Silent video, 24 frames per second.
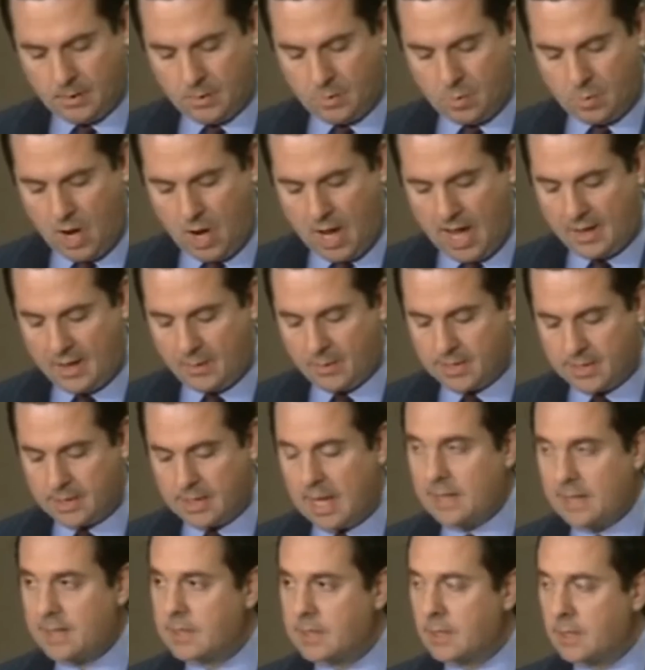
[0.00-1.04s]
Why it was
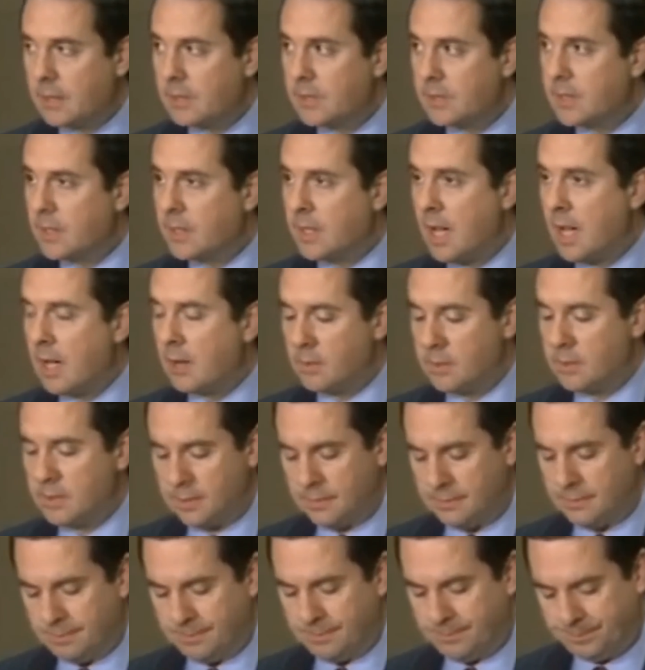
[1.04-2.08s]
not disclosed to Congress?